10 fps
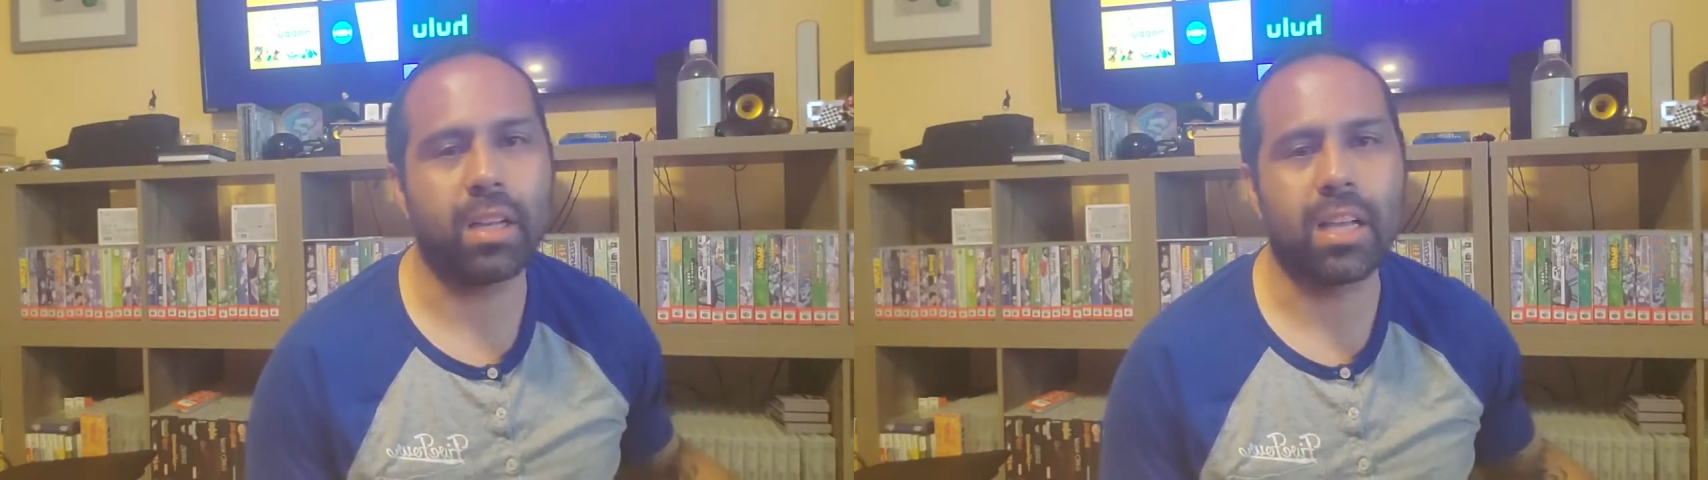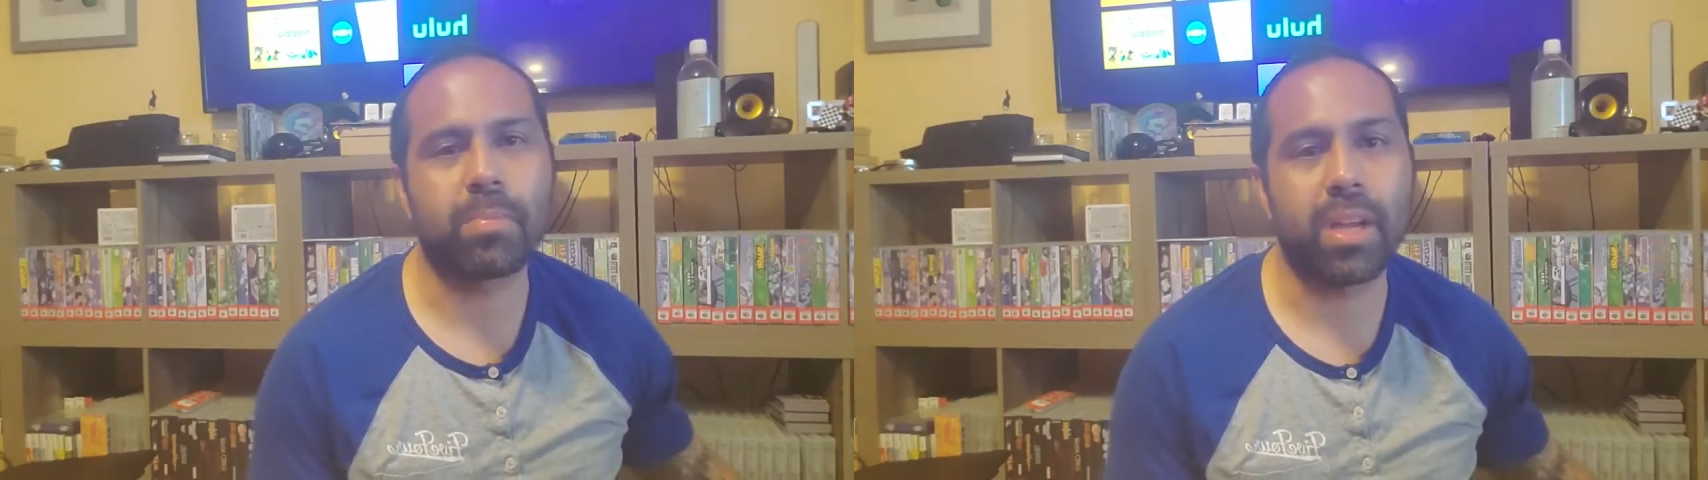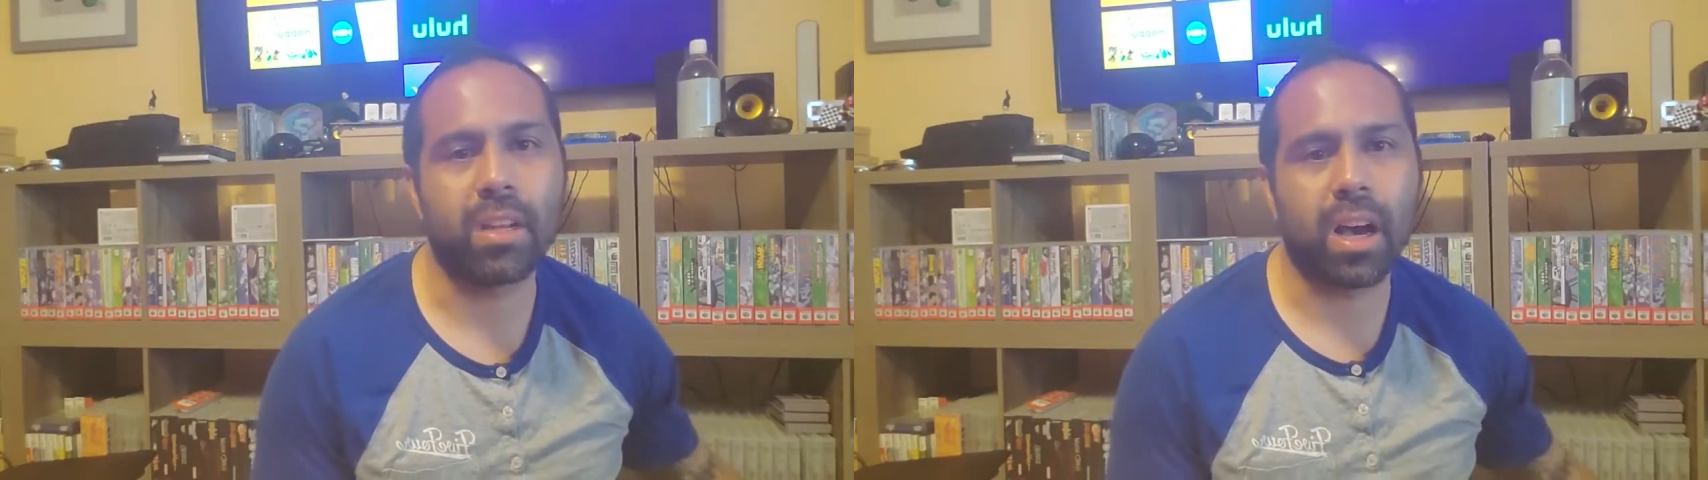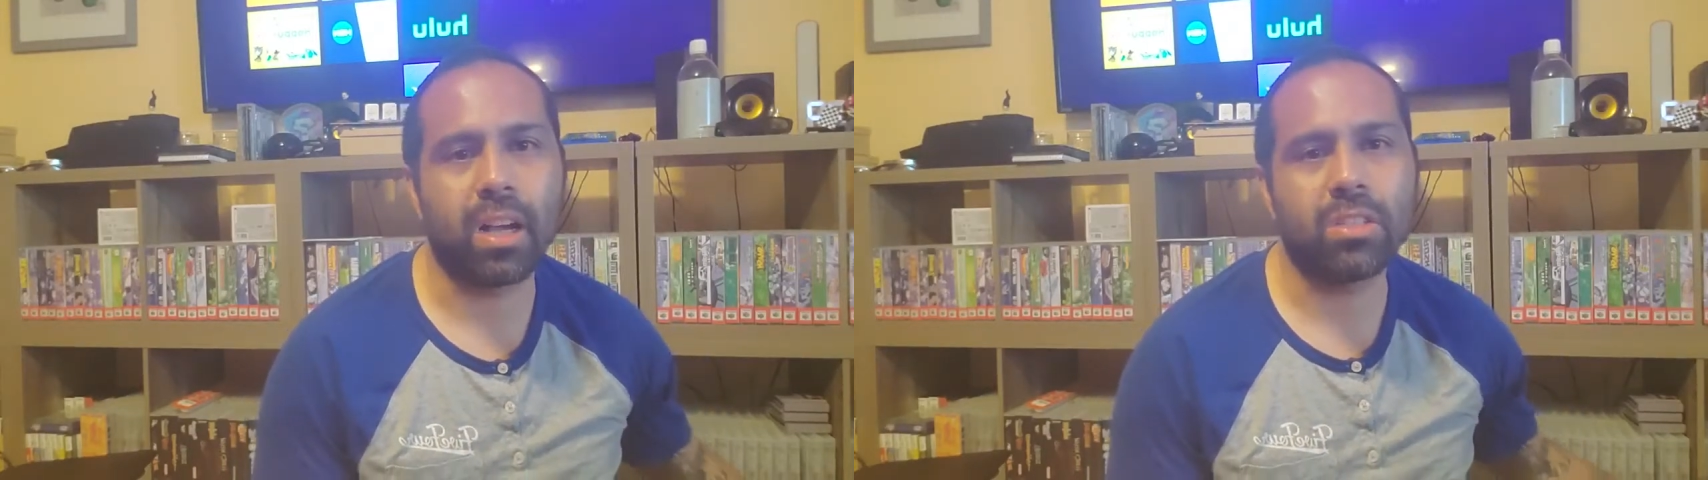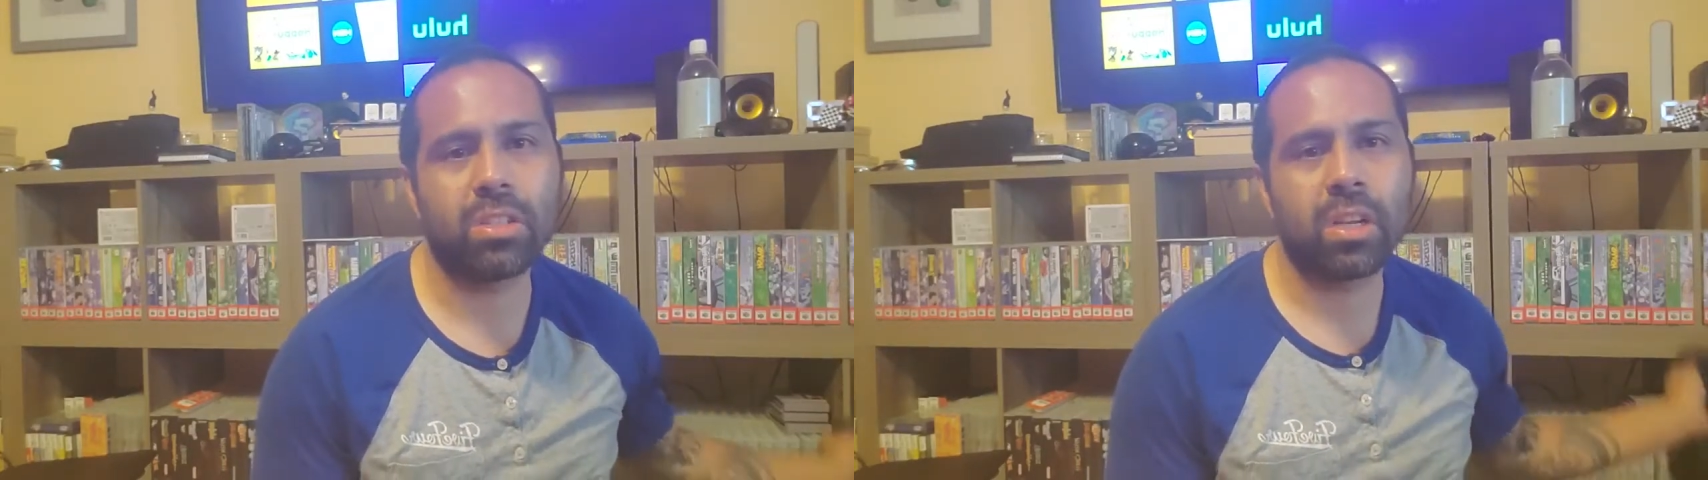
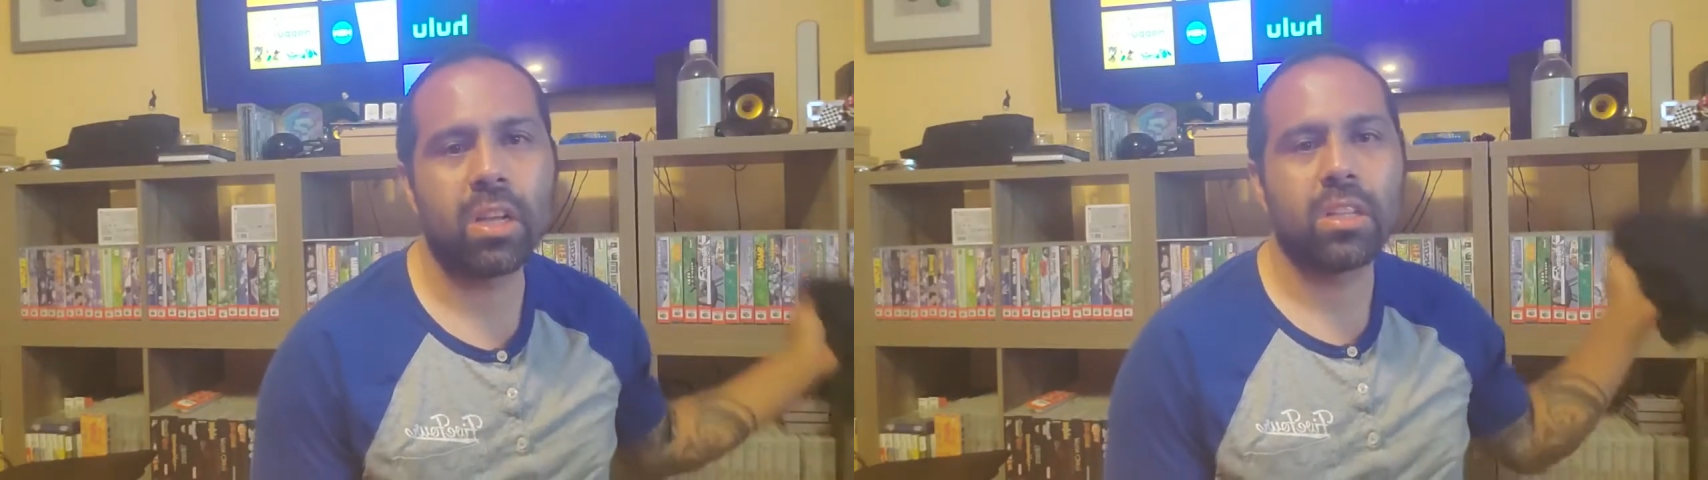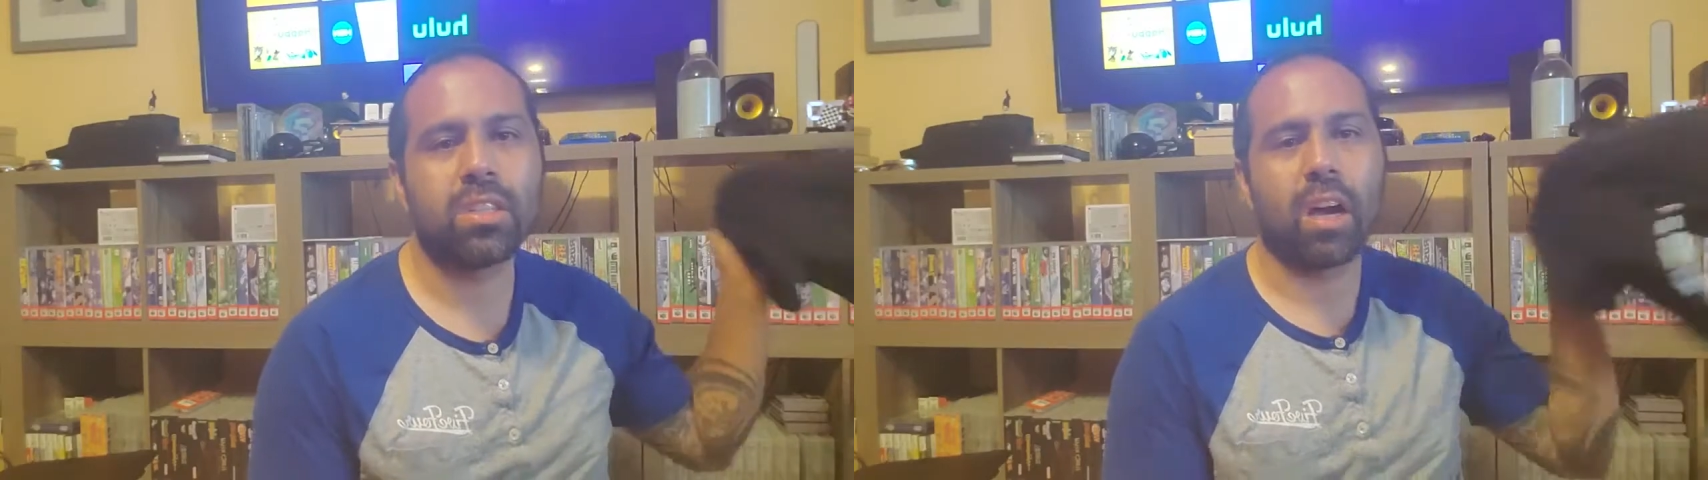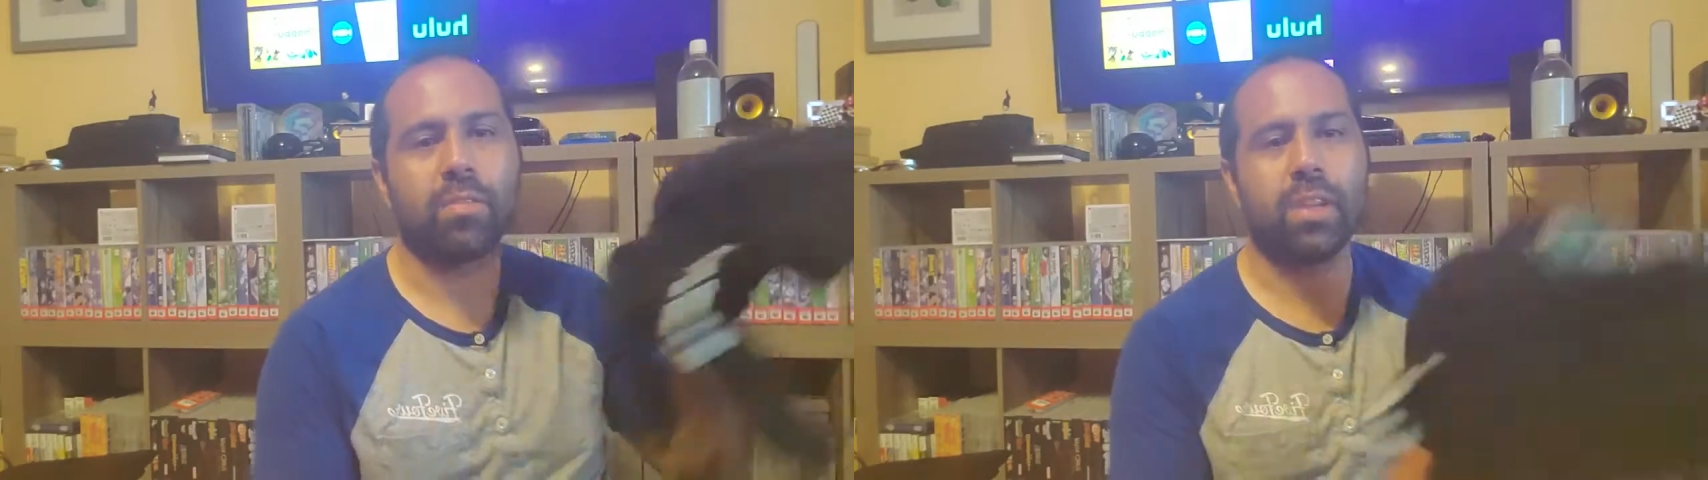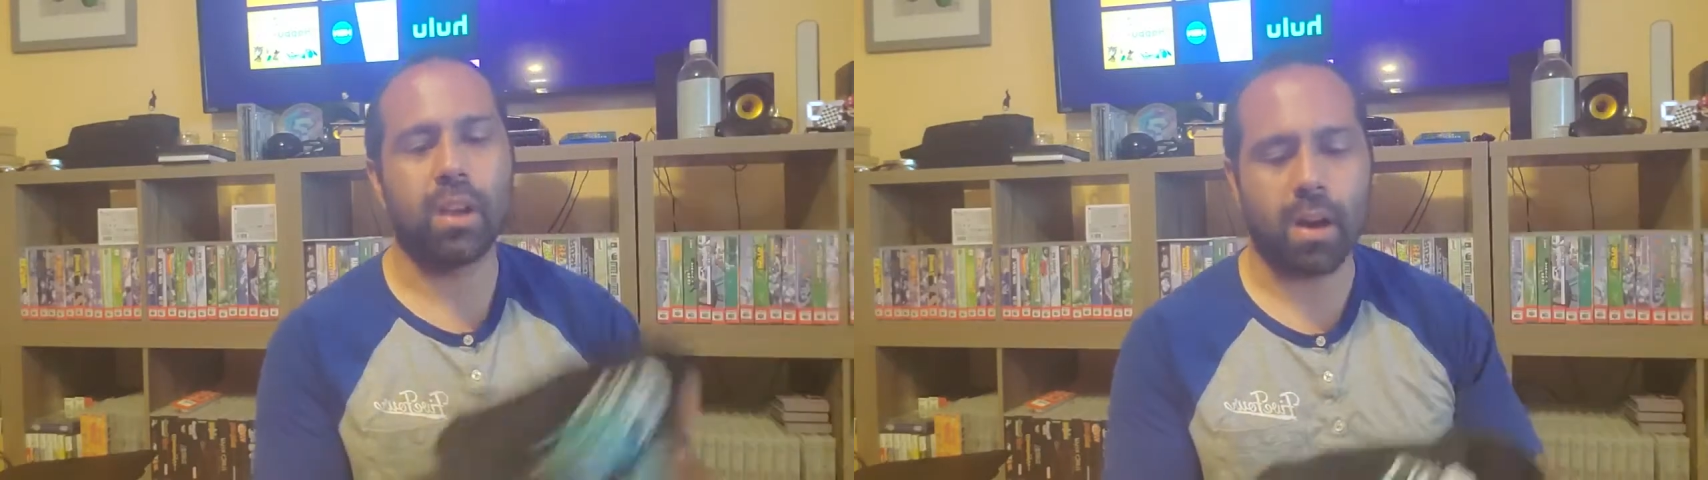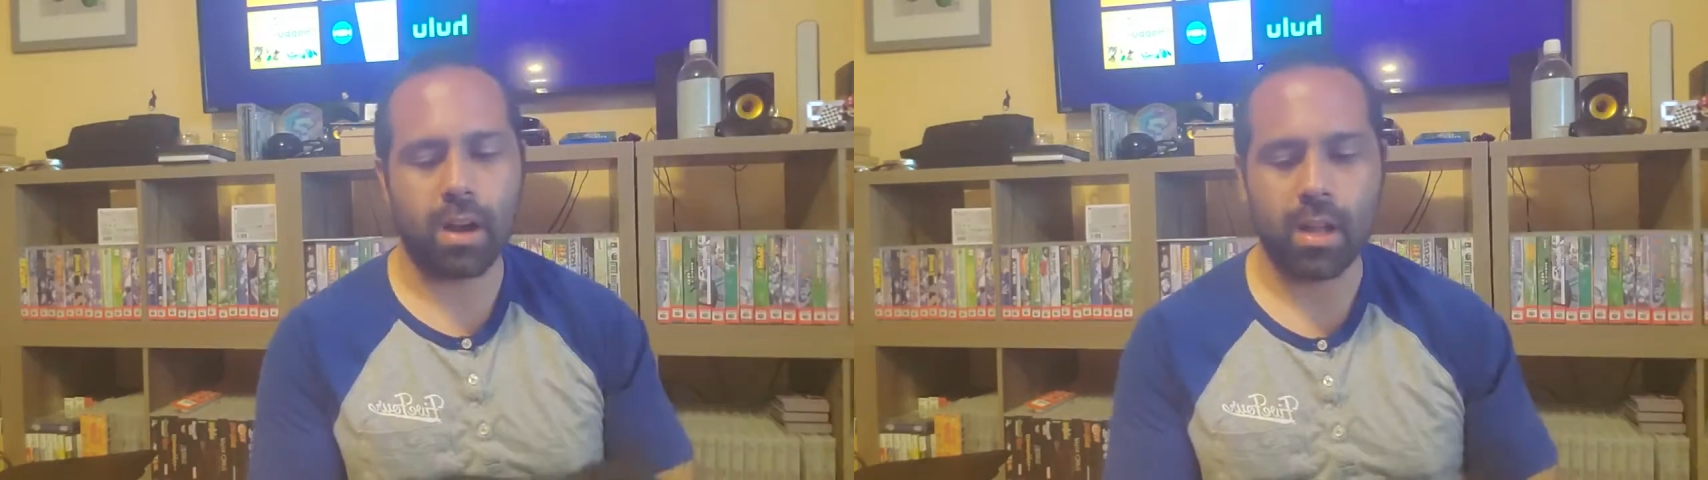
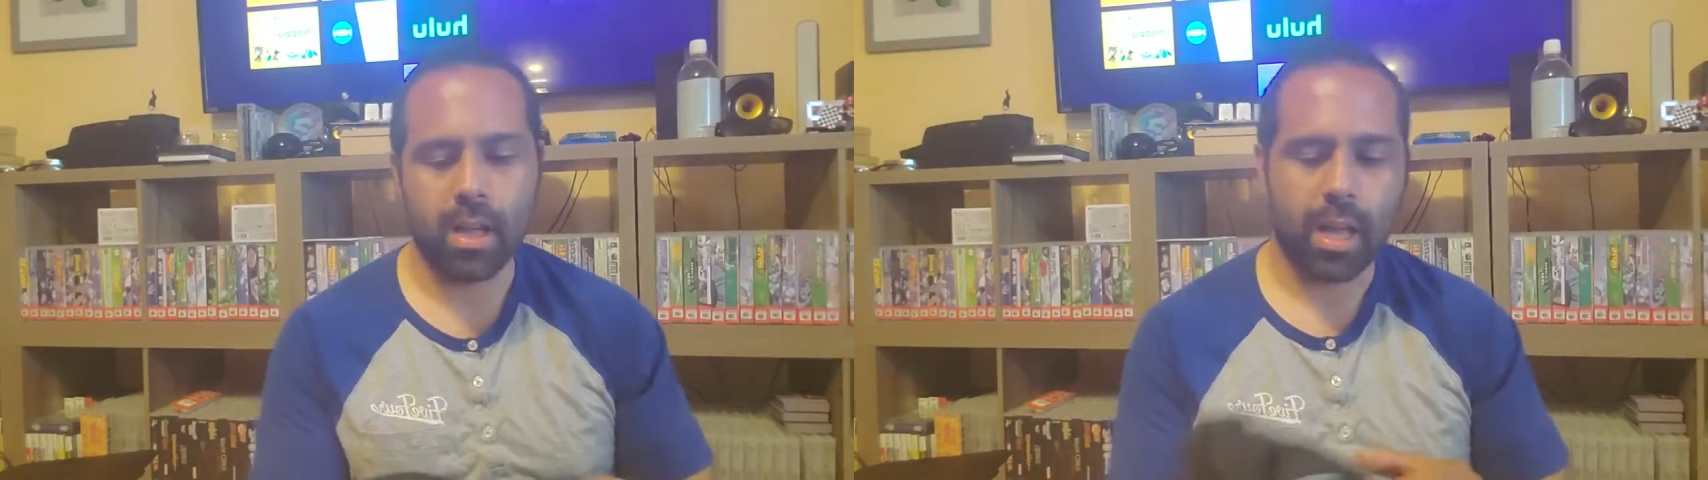espionage.vr,